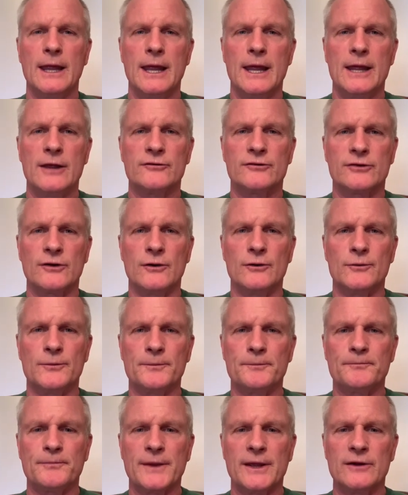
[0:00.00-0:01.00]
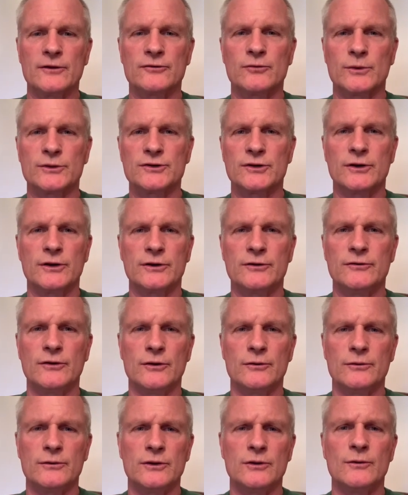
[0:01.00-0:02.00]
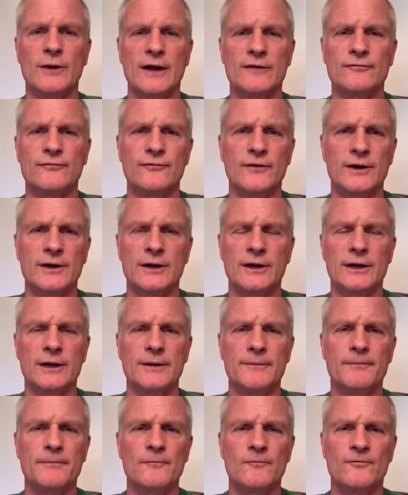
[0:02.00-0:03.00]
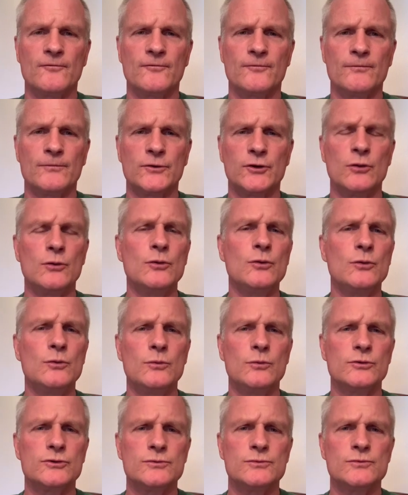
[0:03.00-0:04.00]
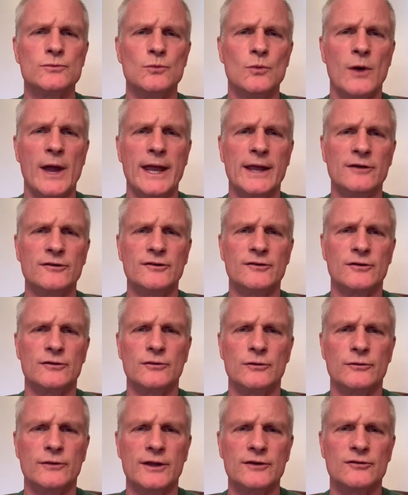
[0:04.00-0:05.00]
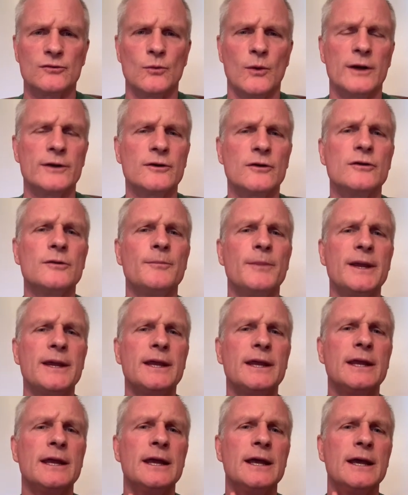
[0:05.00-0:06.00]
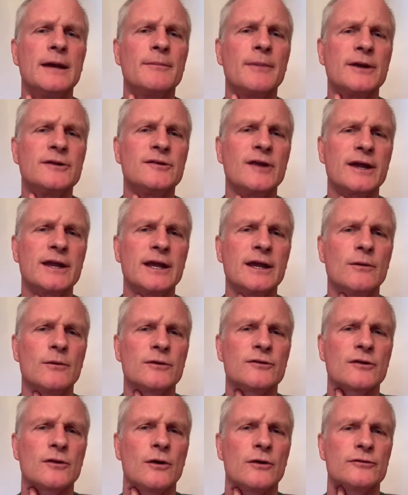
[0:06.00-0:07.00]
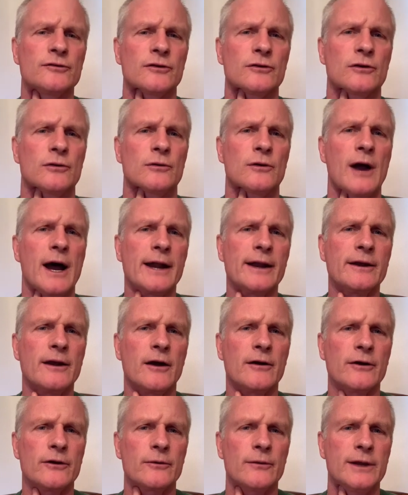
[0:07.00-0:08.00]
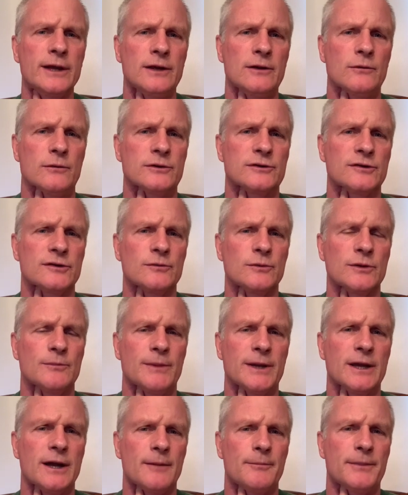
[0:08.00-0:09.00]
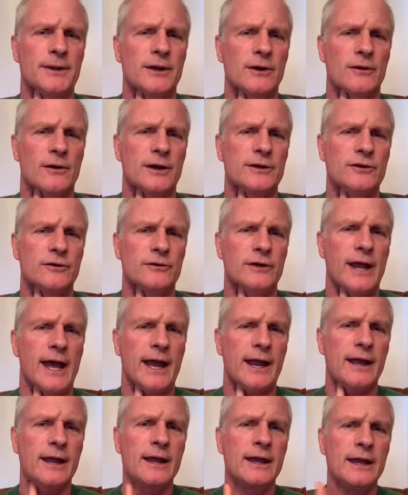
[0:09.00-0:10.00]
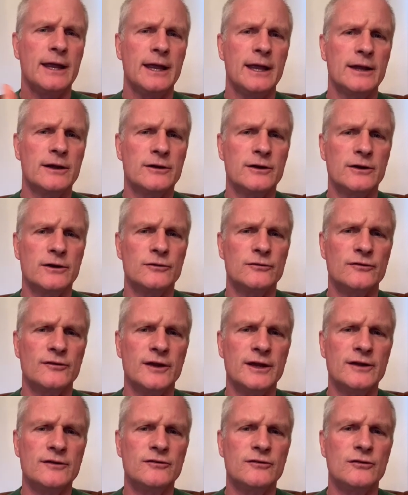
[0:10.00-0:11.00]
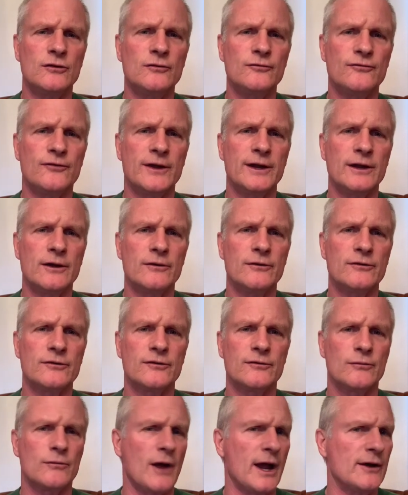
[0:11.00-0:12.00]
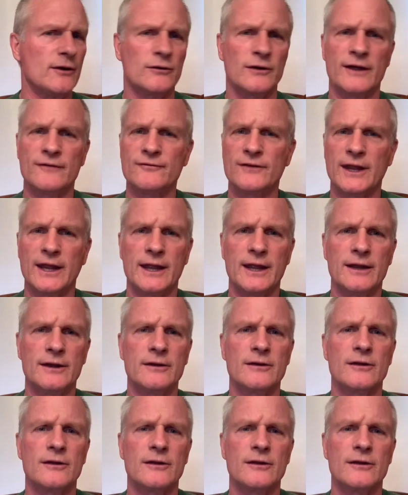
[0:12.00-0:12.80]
So here's what you're going to do. You have 2 ways to do this. One could be by checking what's called your carotid artery, which it would be up here on your neck. You're going to use these 2 fingers, right or left hand,